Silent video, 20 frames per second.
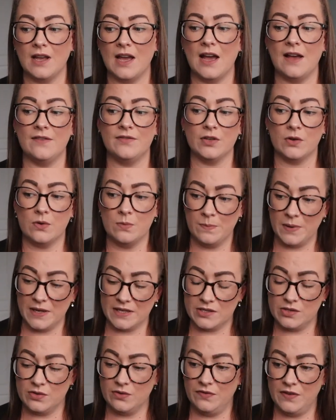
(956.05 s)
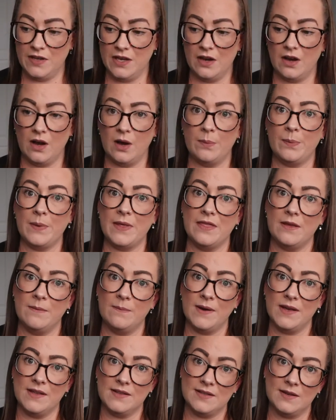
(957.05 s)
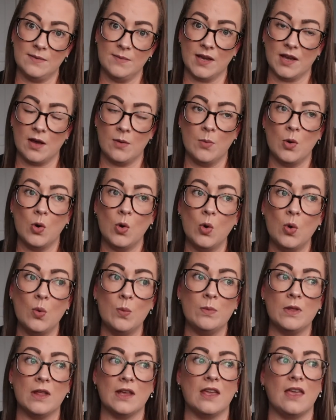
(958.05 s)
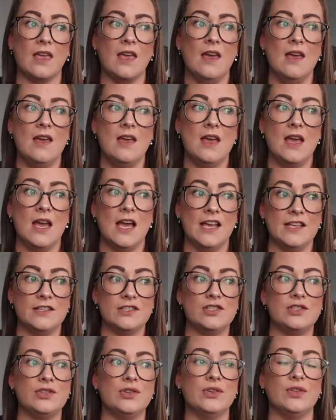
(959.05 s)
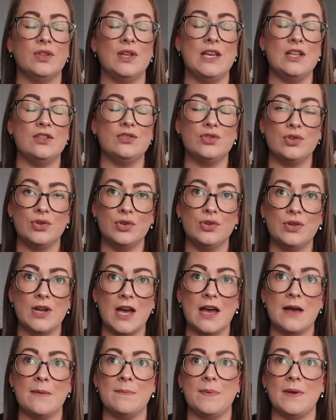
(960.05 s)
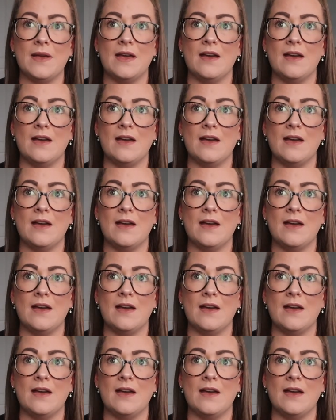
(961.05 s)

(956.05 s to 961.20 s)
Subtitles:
I have to go and pick Sophia up. And then by the time I come home, like, it's too late to nap.